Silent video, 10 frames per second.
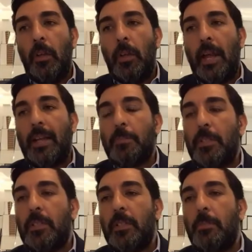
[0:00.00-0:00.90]

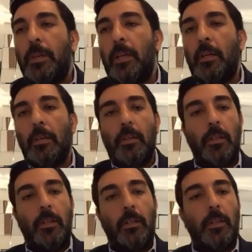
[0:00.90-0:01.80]
Happens to be
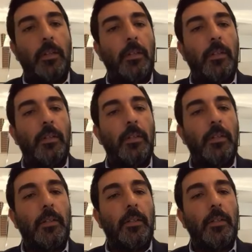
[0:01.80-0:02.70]
the
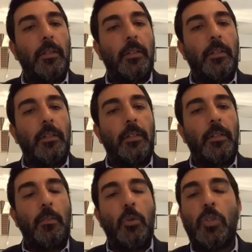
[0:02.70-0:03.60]

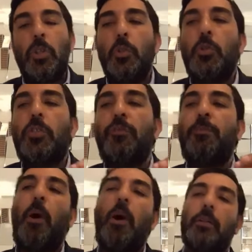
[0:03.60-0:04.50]
the most elusive
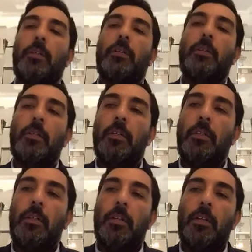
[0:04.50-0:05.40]
part
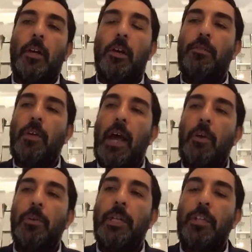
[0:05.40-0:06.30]
of
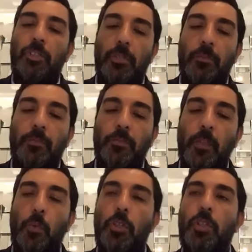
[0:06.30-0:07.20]
our nation,
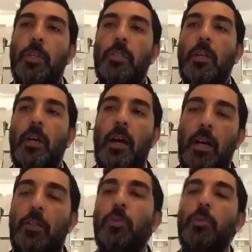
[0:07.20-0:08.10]
which is
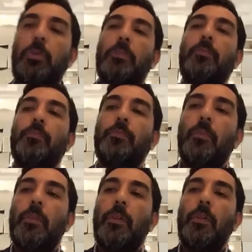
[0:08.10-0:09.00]
achdut,
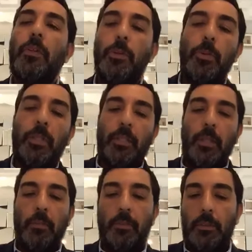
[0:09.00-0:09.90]
unity.